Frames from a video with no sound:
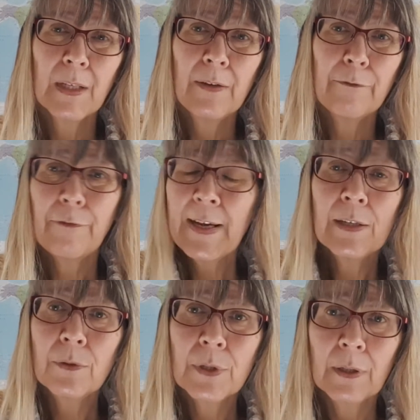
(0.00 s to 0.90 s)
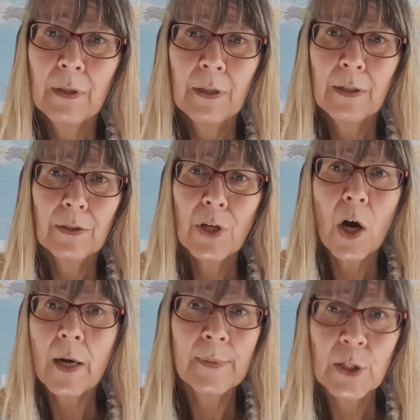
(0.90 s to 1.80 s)
failed
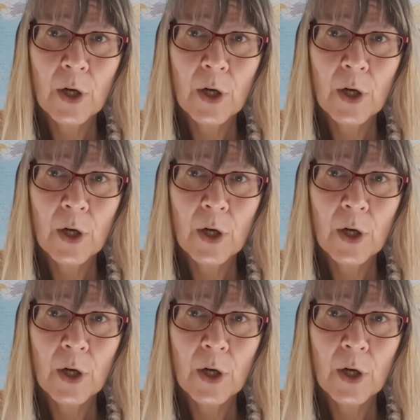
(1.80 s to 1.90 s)
time and